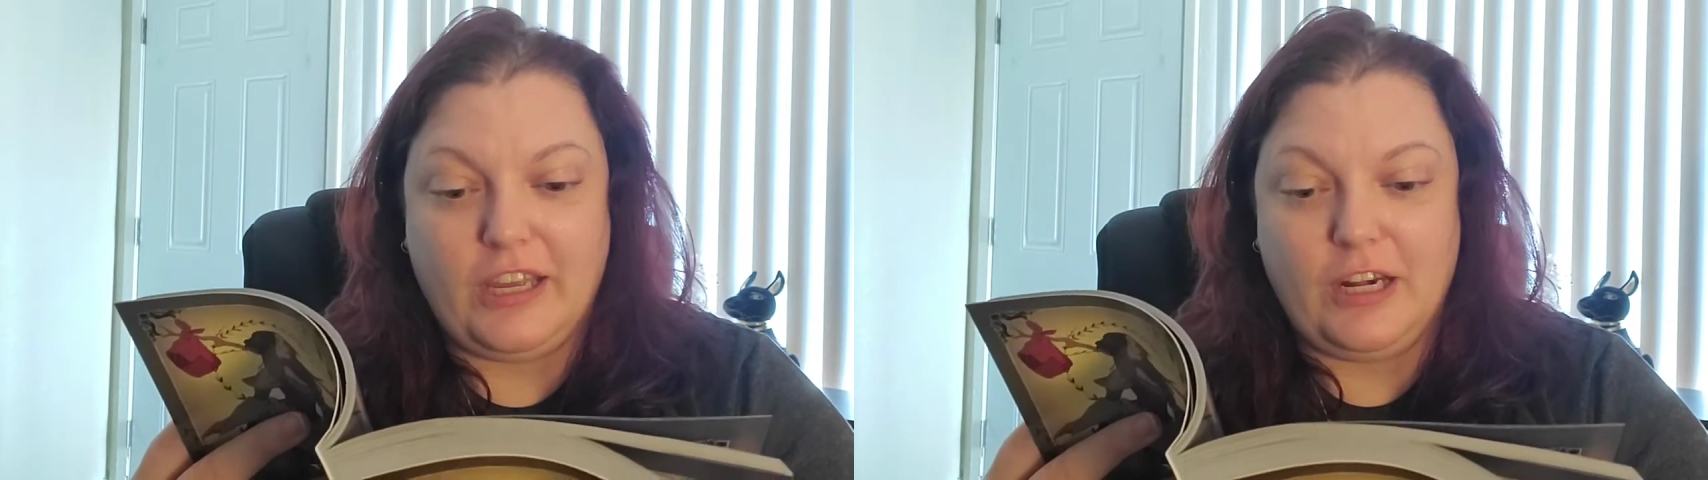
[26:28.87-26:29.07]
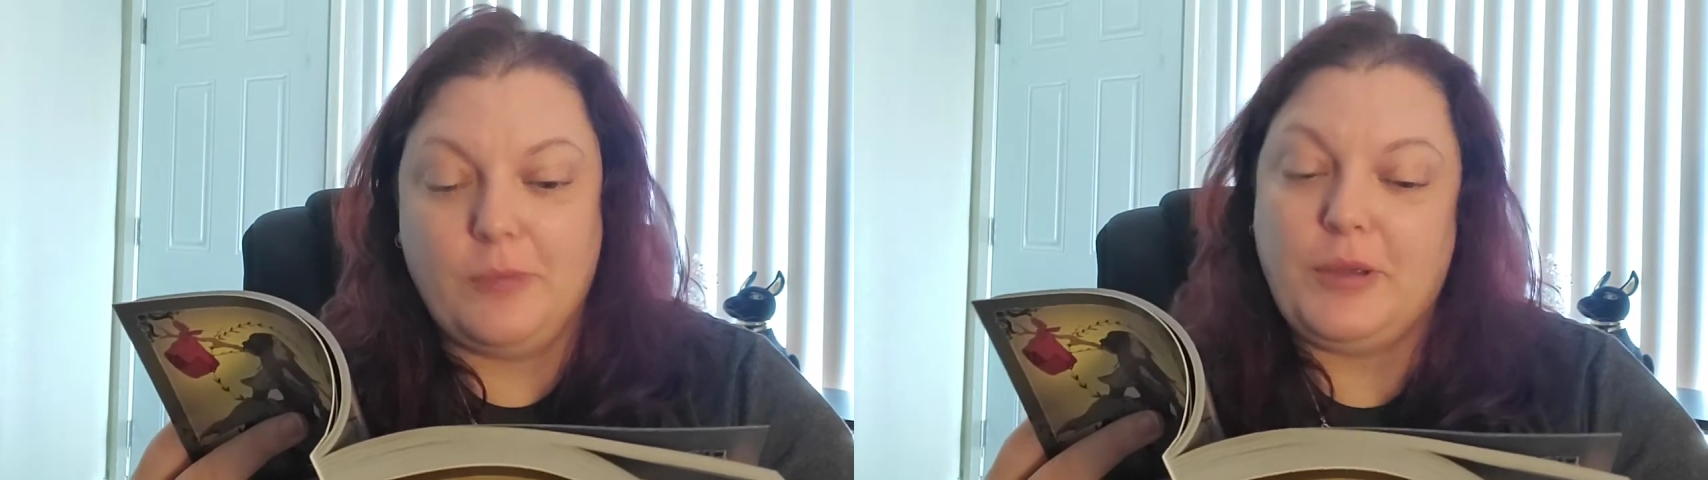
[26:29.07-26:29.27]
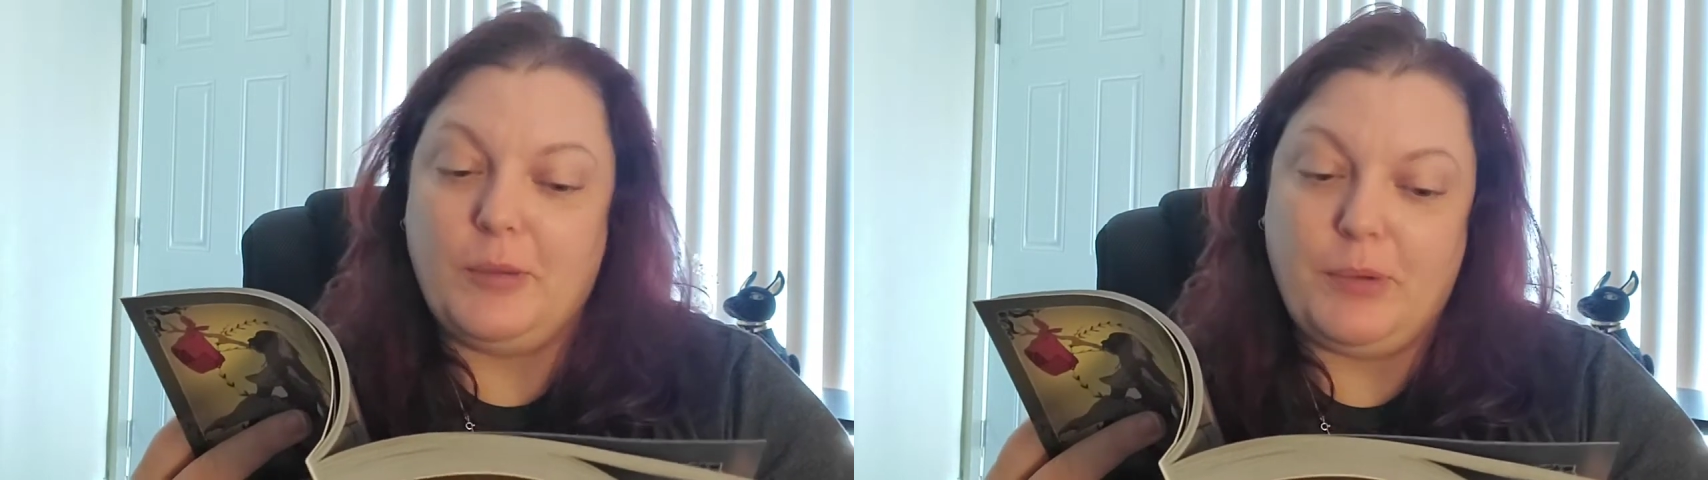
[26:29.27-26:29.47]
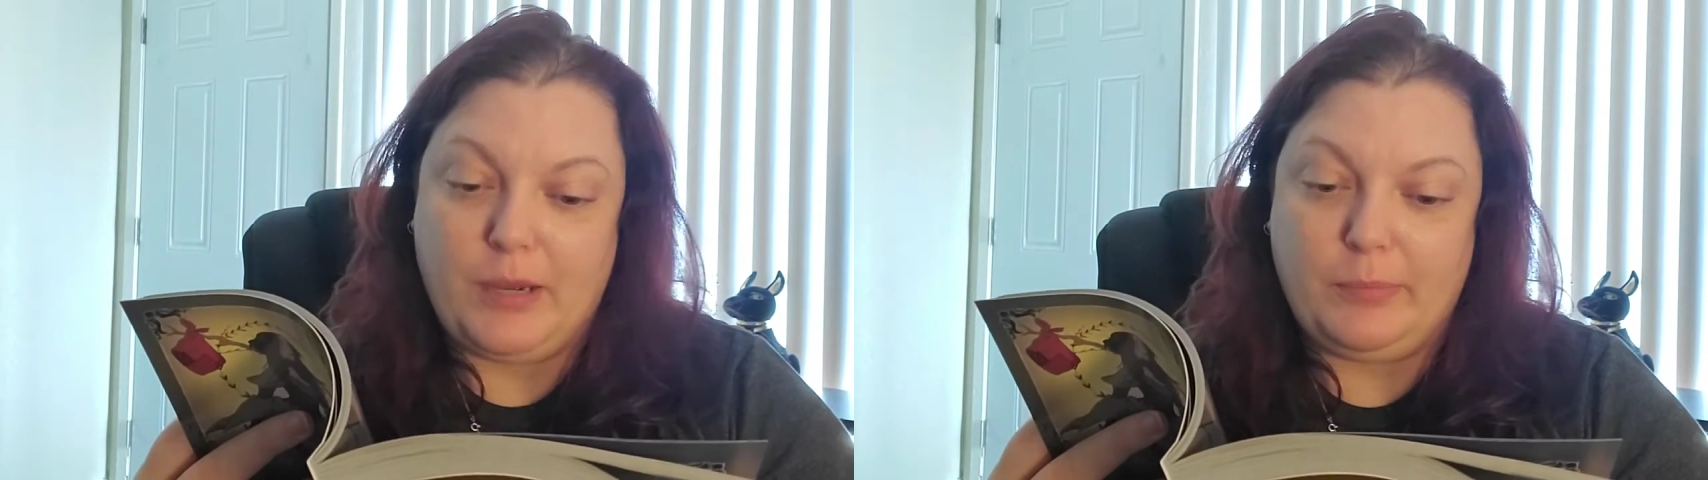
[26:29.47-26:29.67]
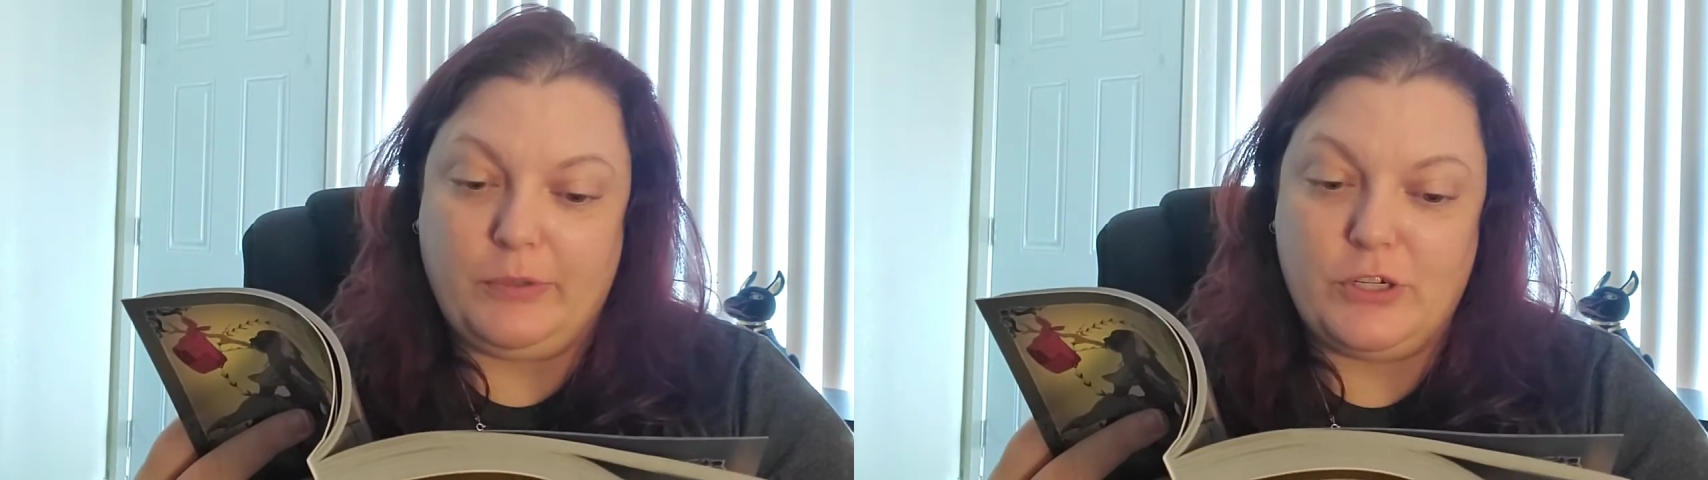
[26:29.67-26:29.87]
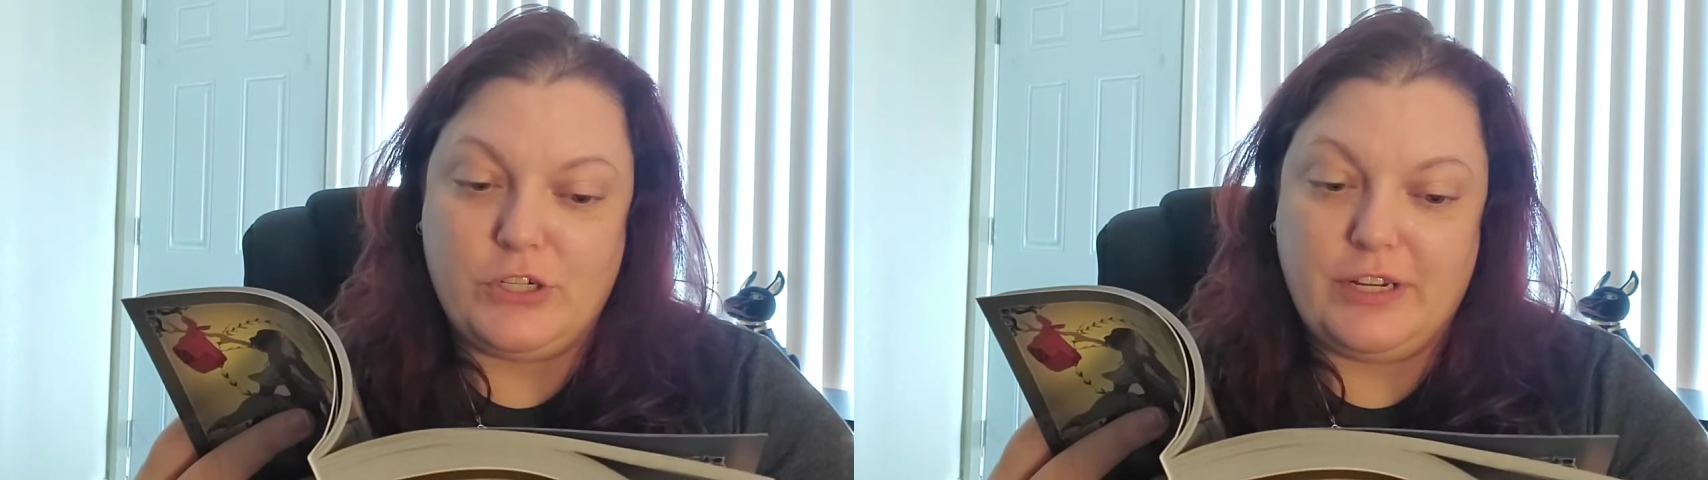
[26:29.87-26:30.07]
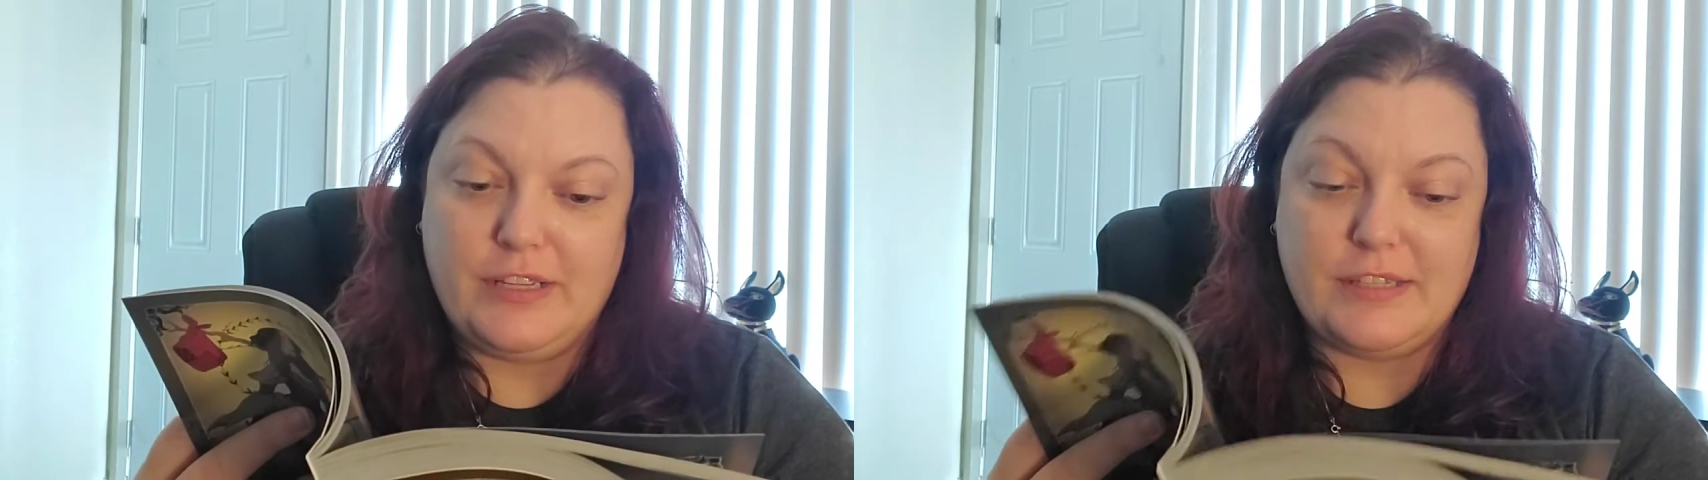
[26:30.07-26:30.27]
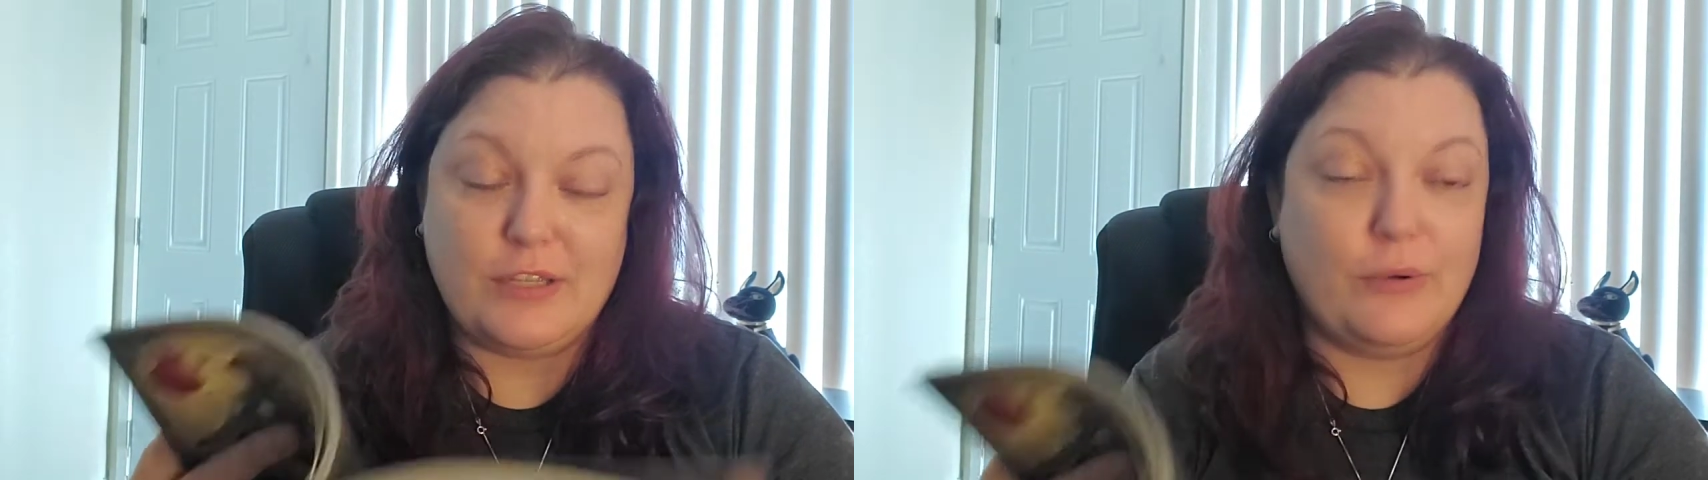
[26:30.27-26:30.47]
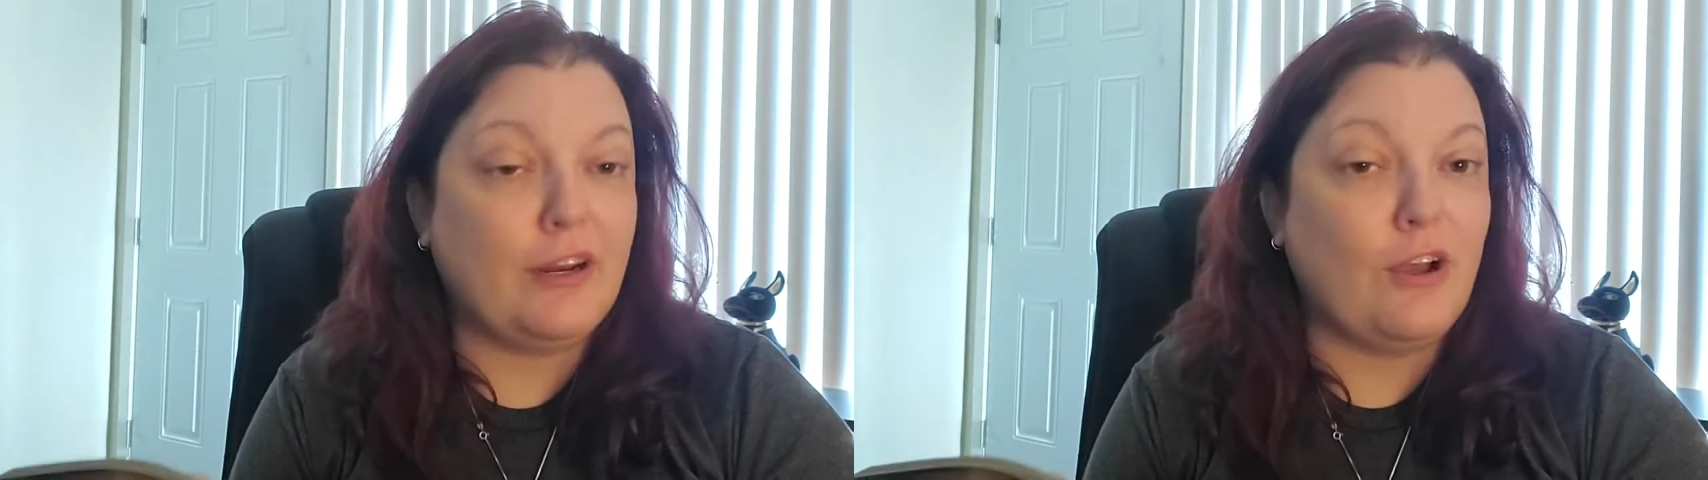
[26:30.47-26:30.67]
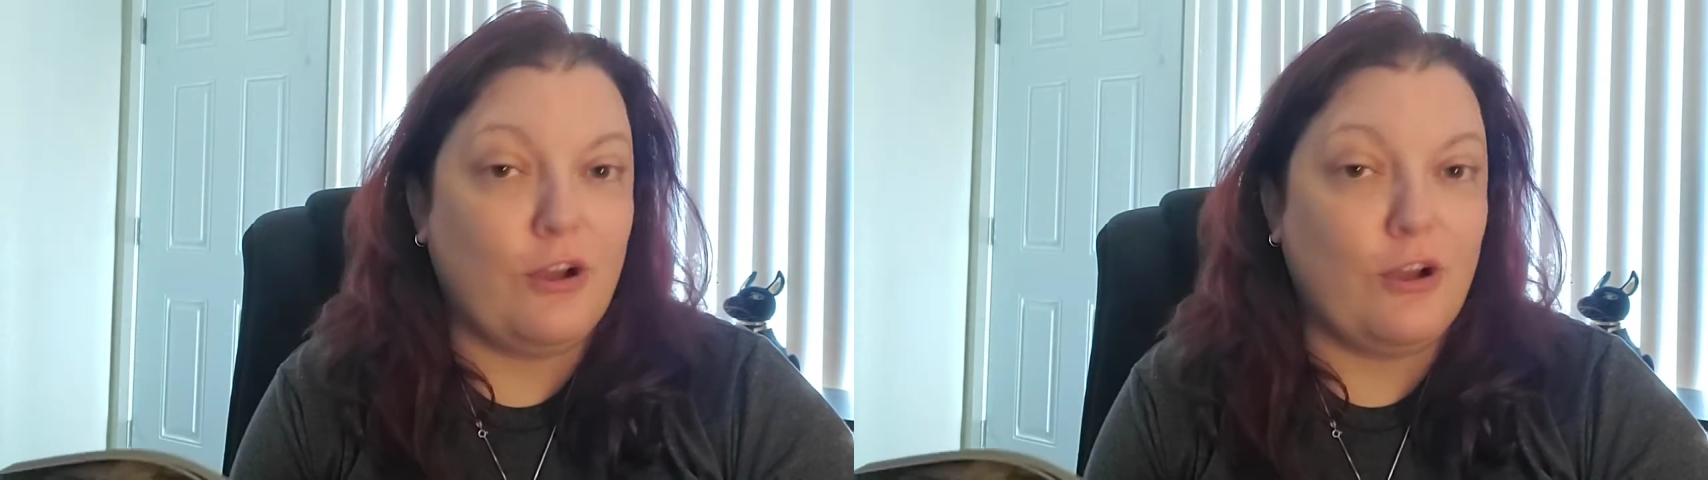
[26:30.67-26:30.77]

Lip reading: canopy of poplar trees who had